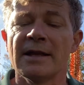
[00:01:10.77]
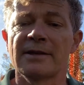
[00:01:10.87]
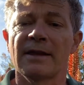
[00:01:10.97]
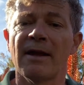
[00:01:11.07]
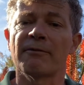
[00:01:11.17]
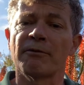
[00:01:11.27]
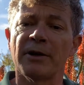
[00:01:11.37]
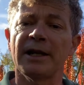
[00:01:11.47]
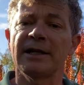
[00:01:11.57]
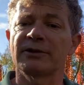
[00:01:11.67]
So that
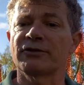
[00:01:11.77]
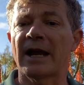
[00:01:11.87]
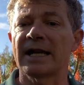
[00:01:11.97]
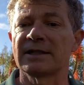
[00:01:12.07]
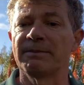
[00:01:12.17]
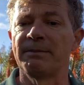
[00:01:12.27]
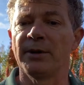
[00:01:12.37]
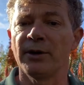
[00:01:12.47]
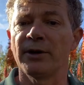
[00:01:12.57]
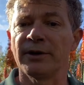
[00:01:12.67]
really attracts
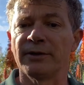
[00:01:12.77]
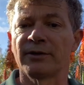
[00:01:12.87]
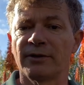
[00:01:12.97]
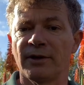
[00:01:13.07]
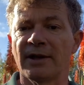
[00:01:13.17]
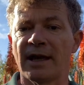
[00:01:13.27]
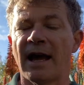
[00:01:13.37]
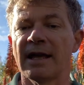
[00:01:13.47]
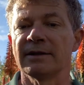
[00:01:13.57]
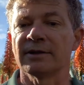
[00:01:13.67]
birds to the
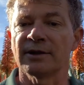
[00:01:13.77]
garden.